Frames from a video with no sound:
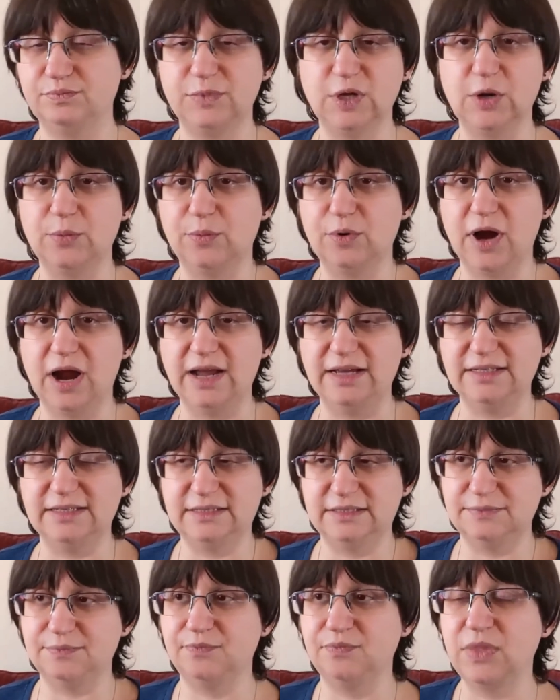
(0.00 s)
your
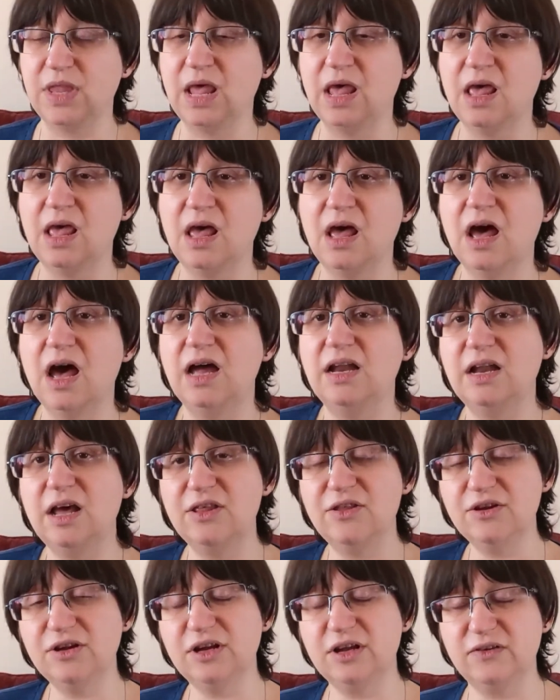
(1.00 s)
price.
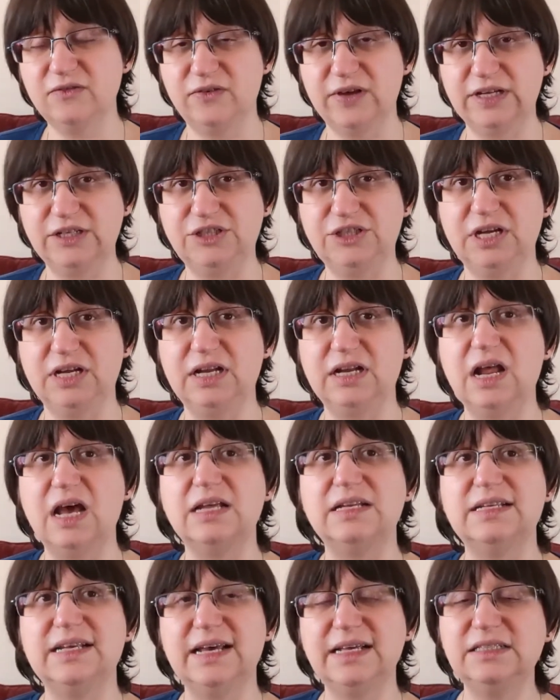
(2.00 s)
Another convention
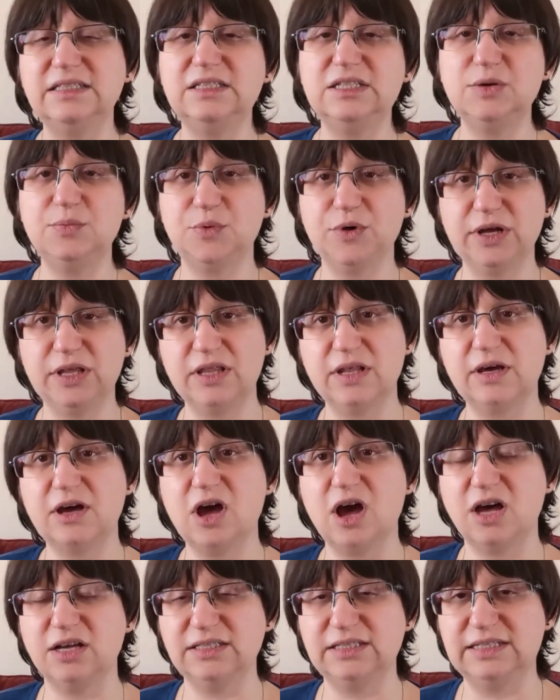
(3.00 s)
tends to bring the
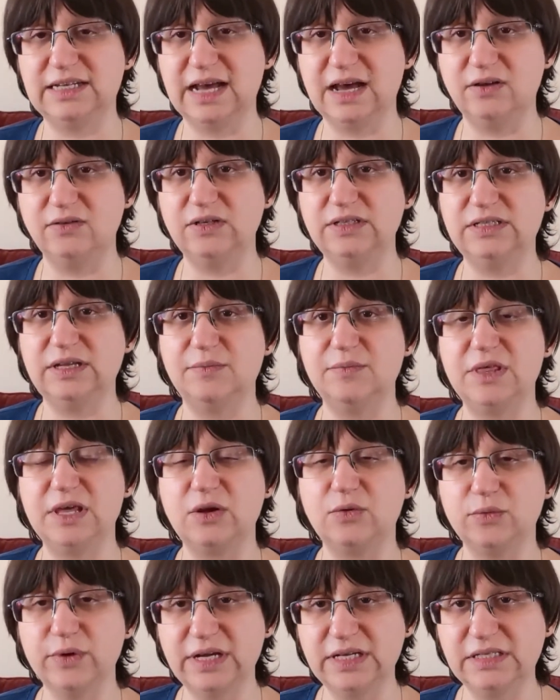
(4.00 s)
cost down to
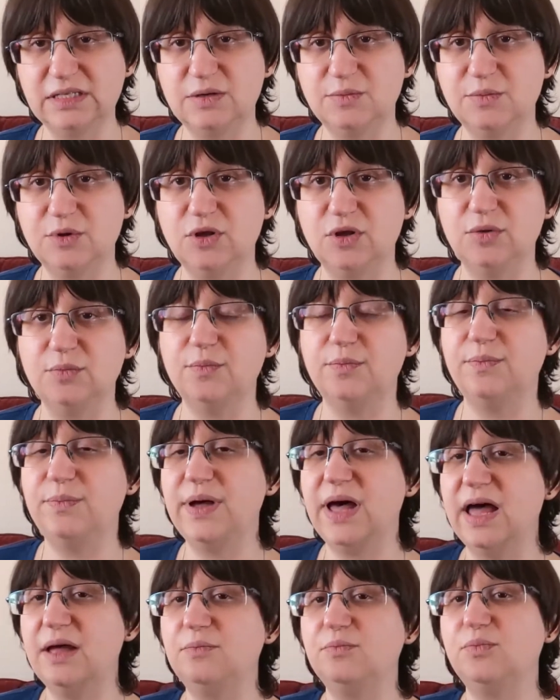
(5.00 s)
something reasonable,
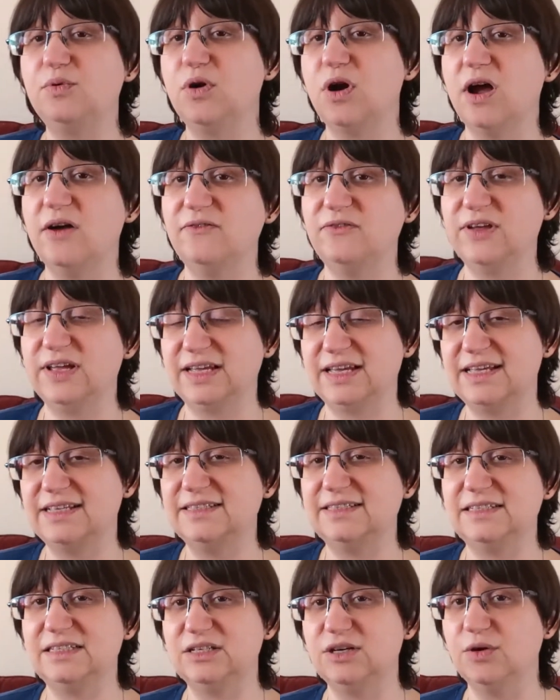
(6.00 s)
but profit
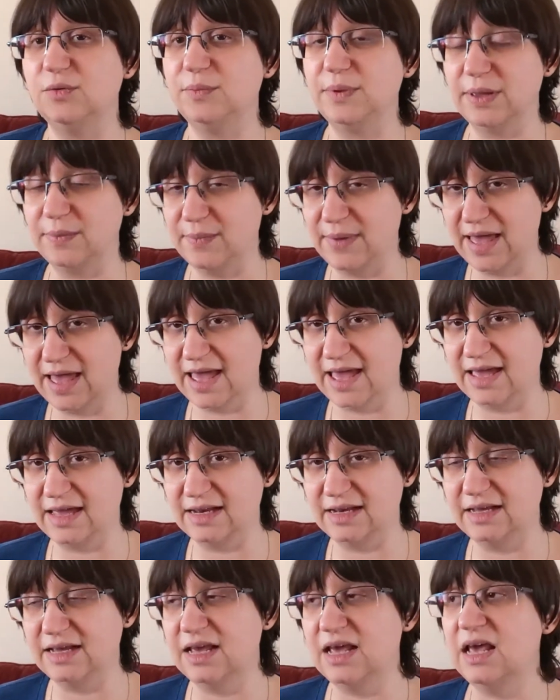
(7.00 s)
can still be
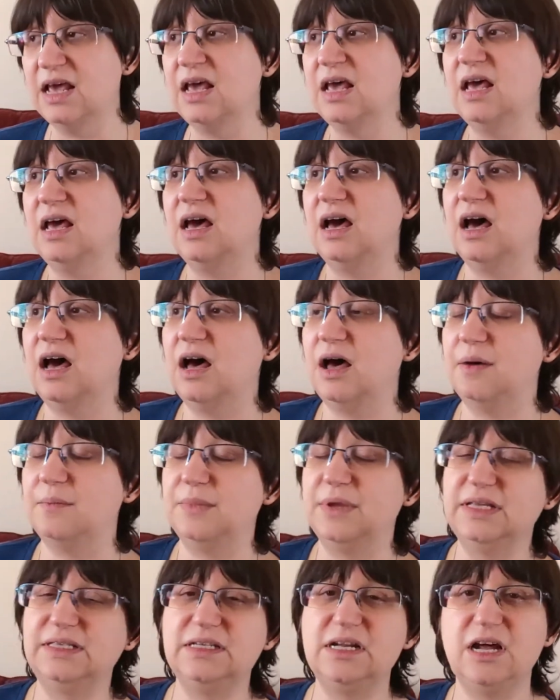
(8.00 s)
made.
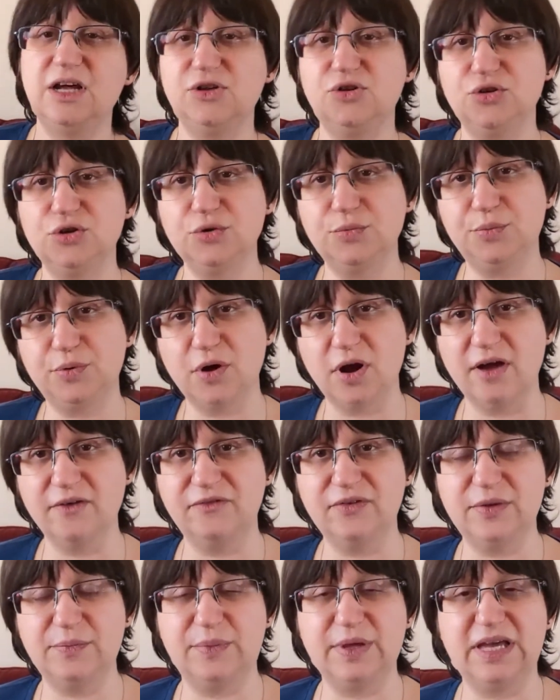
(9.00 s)
It's not true
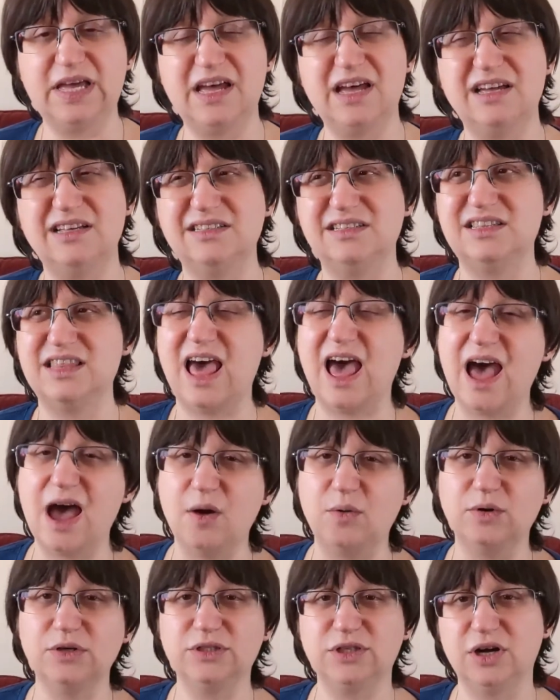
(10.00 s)
profit because the
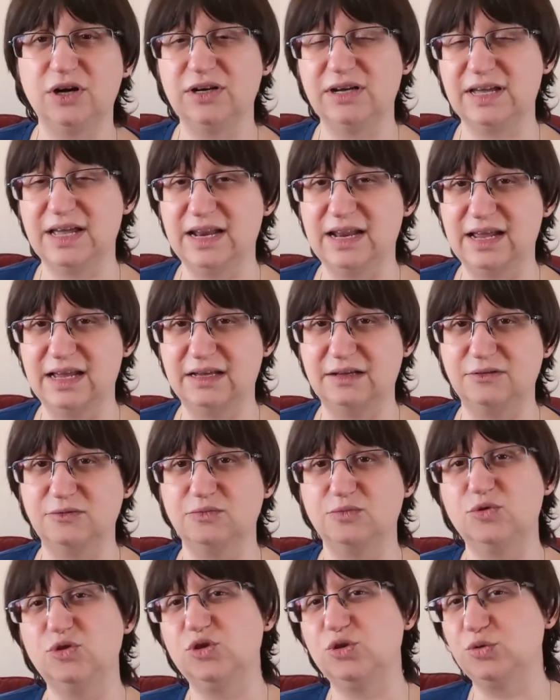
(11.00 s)
hours aren't
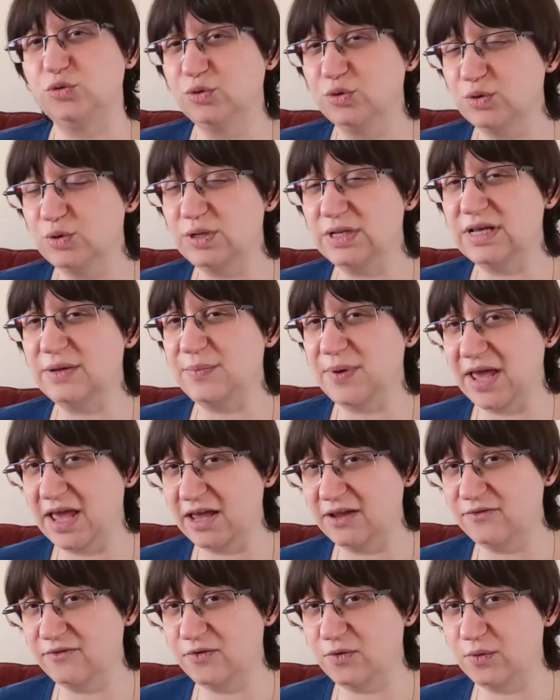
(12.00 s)
getting truly
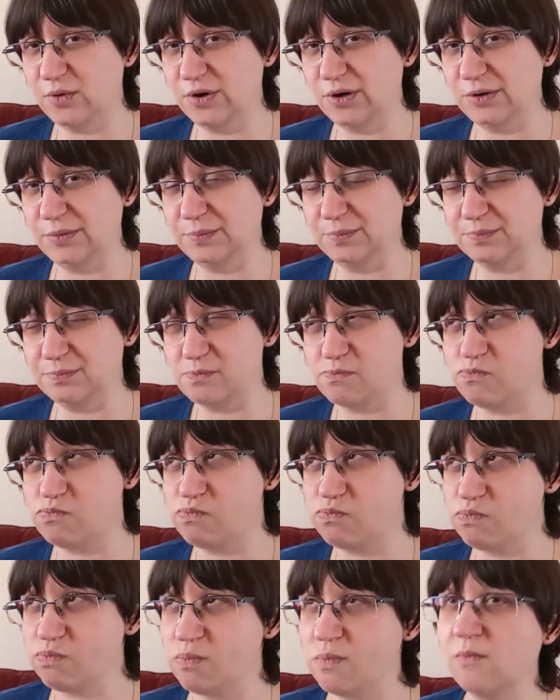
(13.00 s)
paid for,
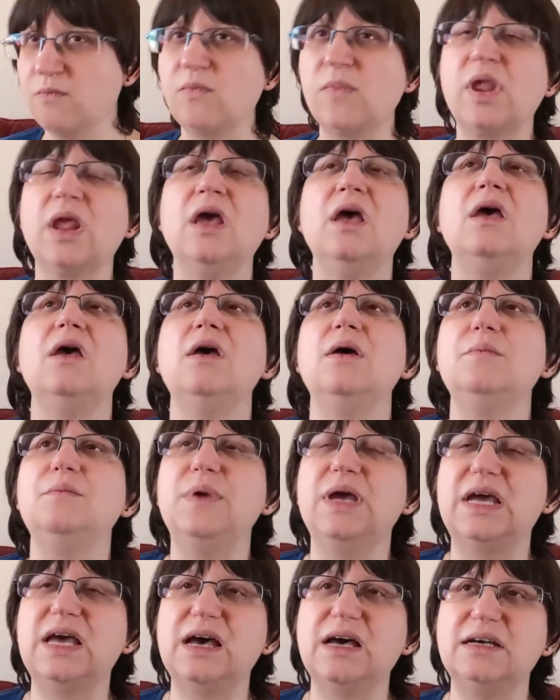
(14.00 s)

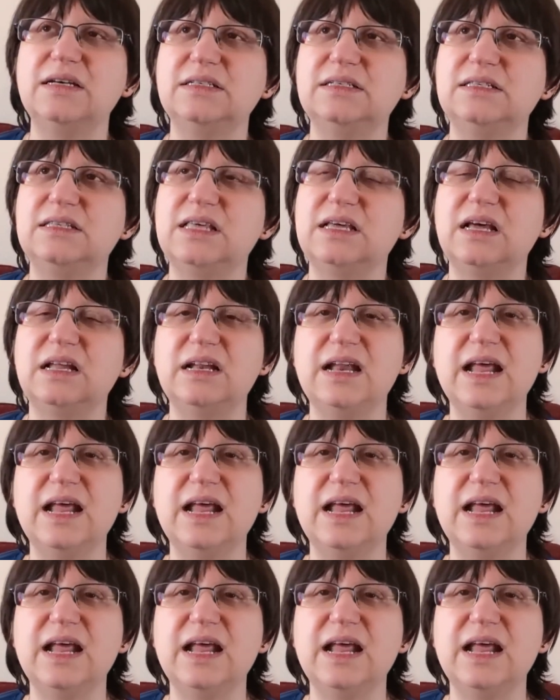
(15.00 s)
because the